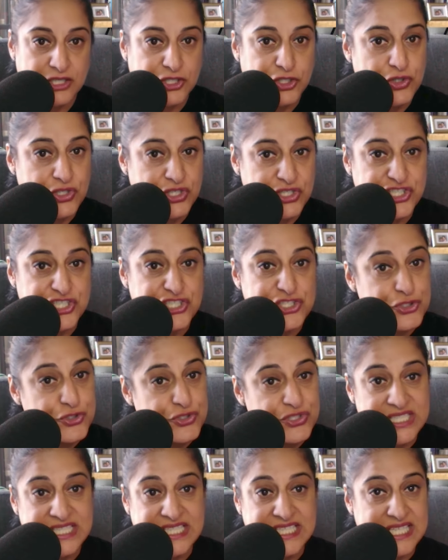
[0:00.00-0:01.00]
You can just
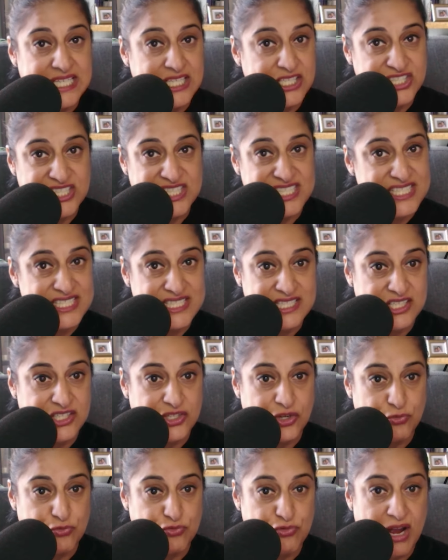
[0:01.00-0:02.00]
usually,
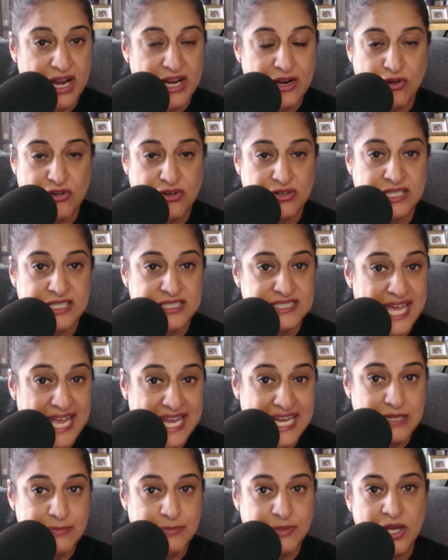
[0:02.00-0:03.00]
write on
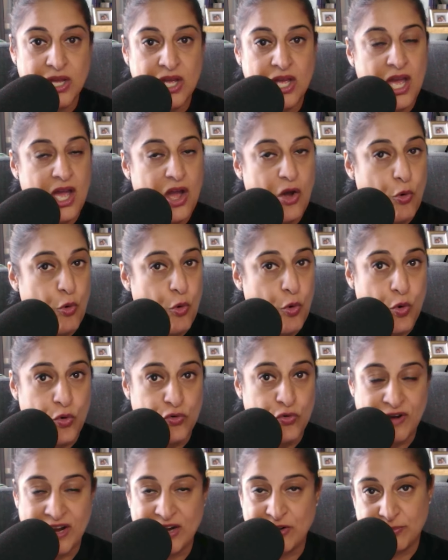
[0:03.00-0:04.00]
tape
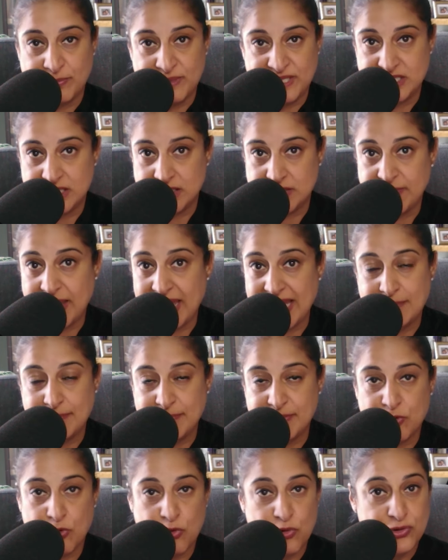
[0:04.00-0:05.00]
or write on a piece of
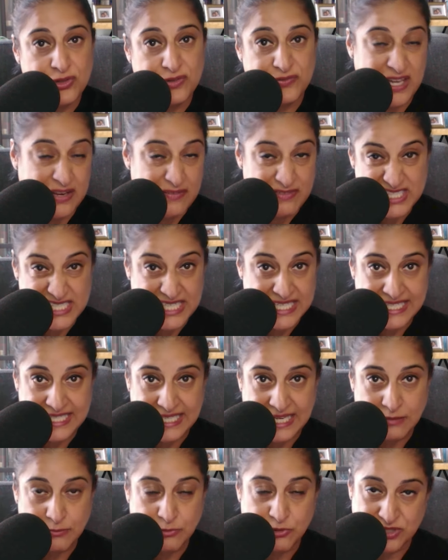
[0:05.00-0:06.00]
paper, or if you have sticky
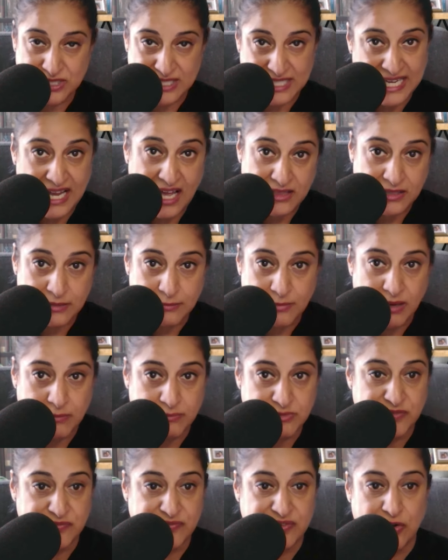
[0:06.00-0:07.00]
labels, and then cut them up
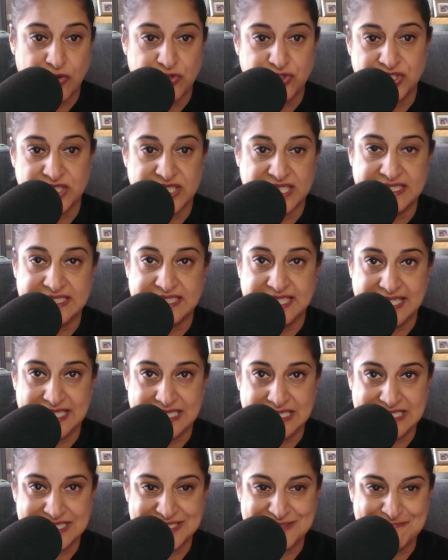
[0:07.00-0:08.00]
to fit onto the
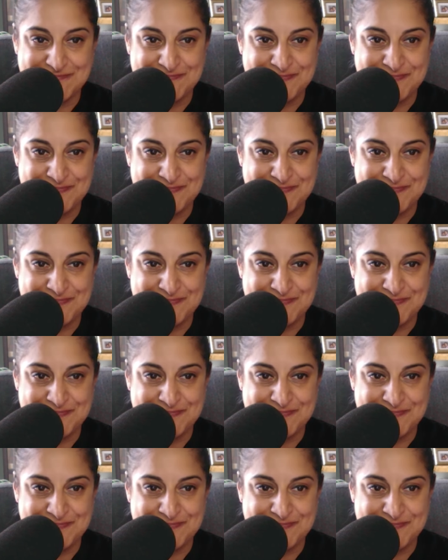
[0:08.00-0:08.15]
containers.